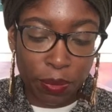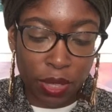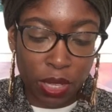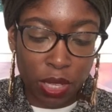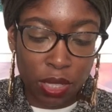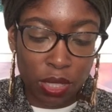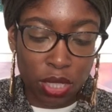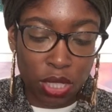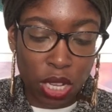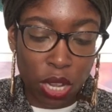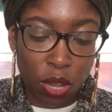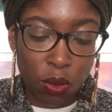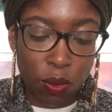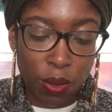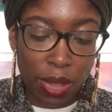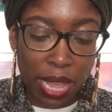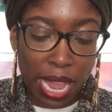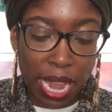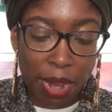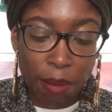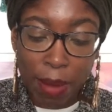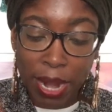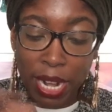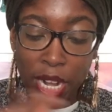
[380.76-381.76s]
So
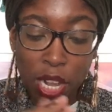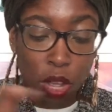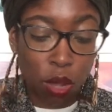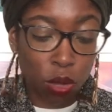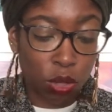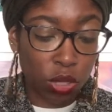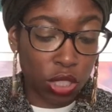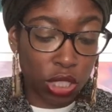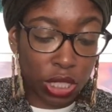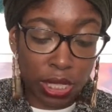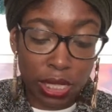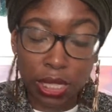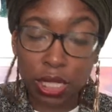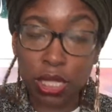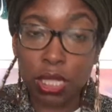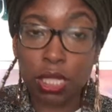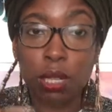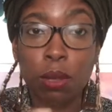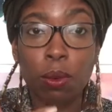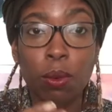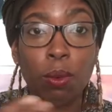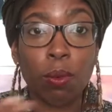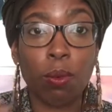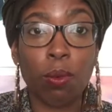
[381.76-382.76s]
in many cultures,
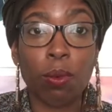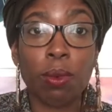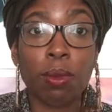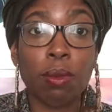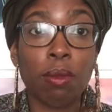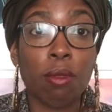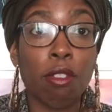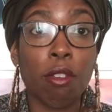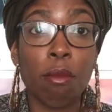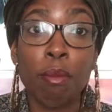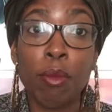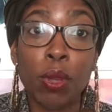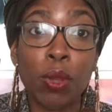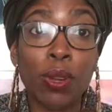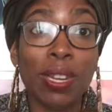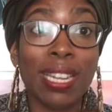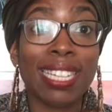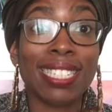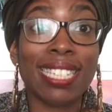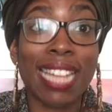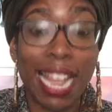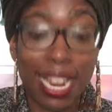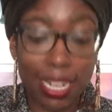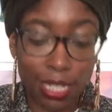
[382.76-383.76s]
the moon
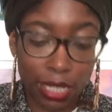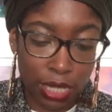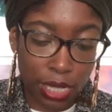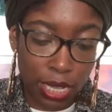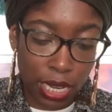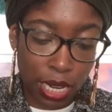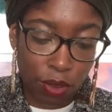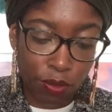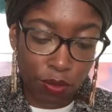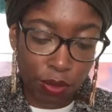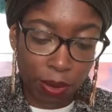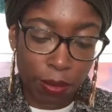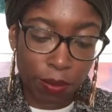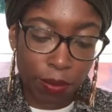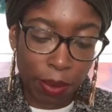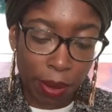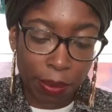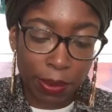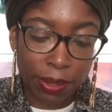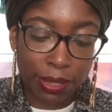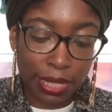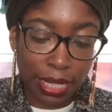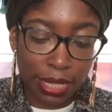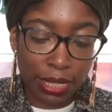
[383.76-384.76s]
is actually
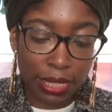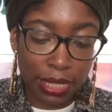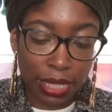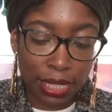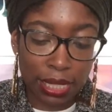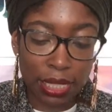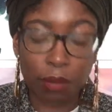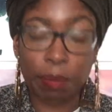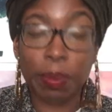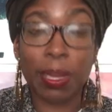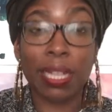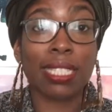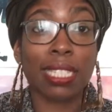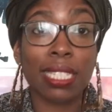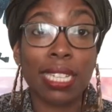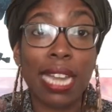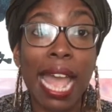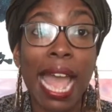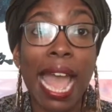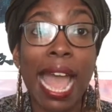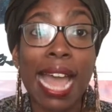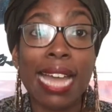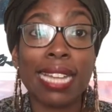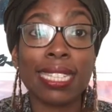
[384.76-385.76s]
depicted
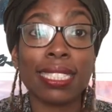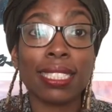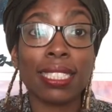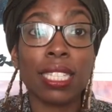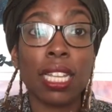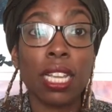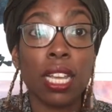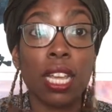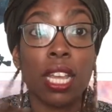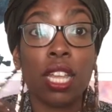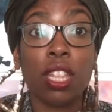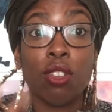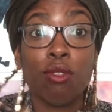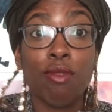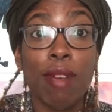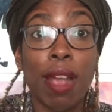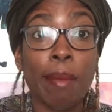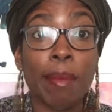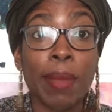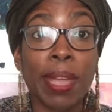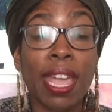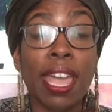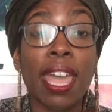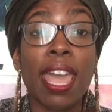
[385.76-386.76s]
as the
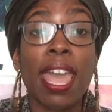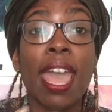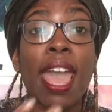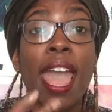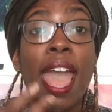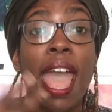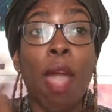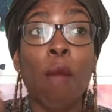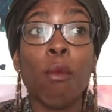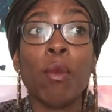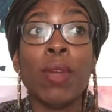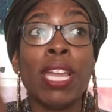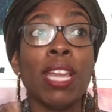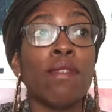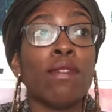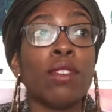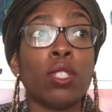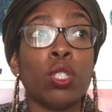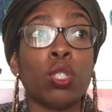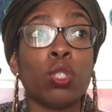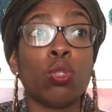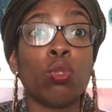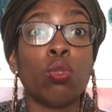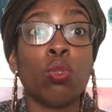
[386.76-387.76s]
rabbit. And we
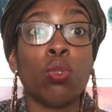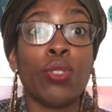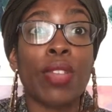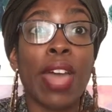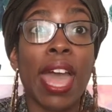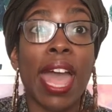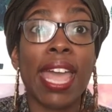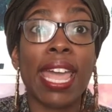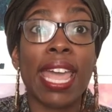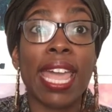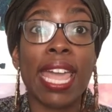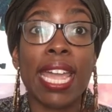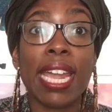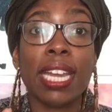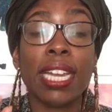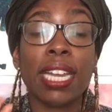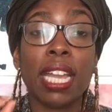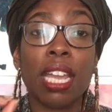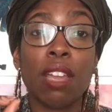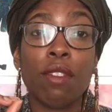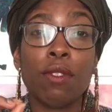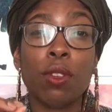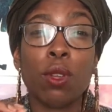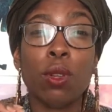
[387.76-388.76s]
even saw that
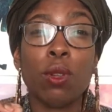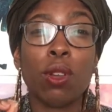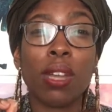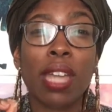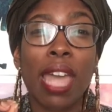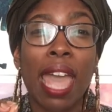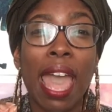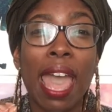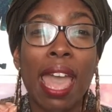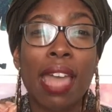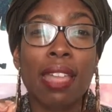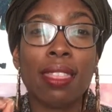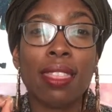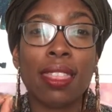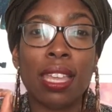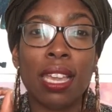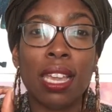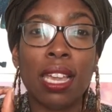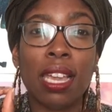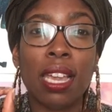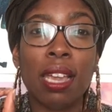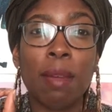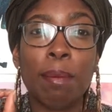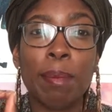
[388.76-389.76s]
if you look at
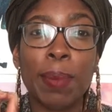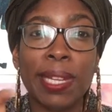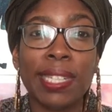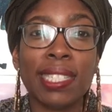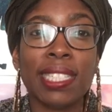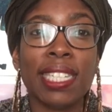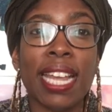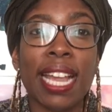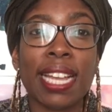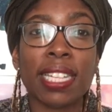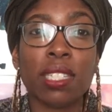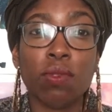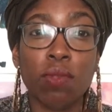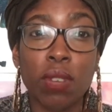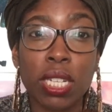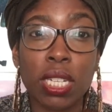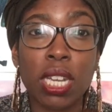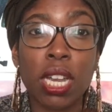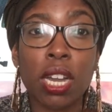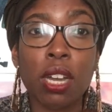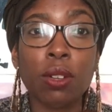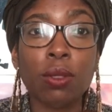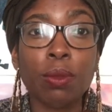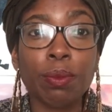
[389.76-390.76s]
the BTS
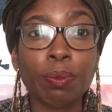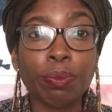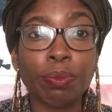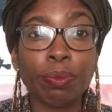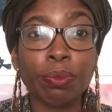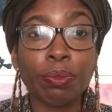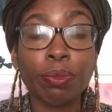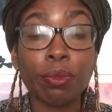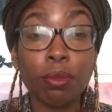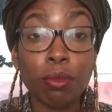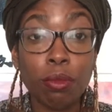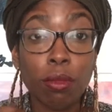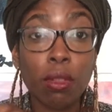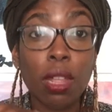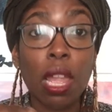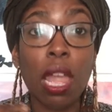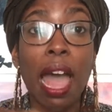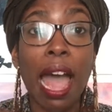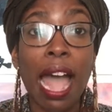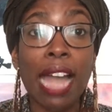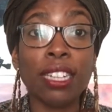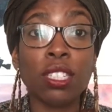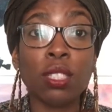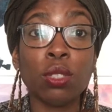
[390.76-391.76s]
video,
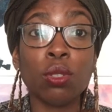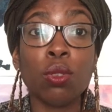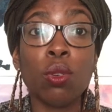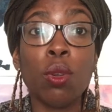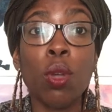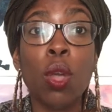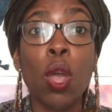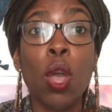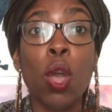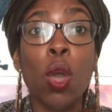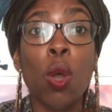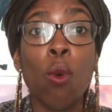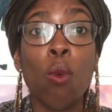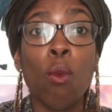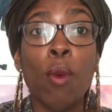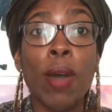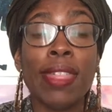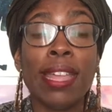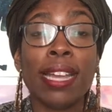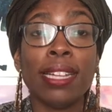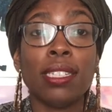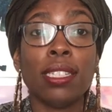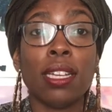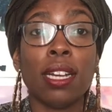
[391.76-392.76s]
Idol, where
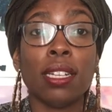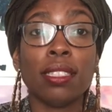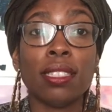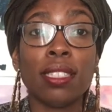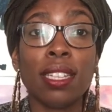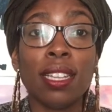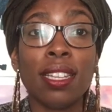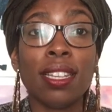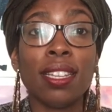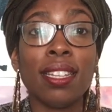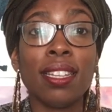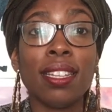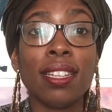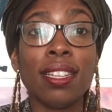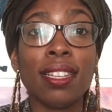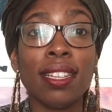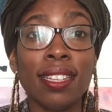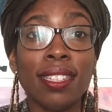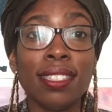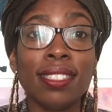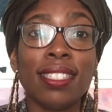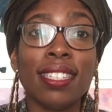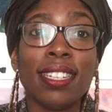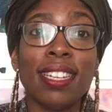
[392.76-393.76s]
they dance,
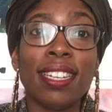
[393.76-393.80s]
that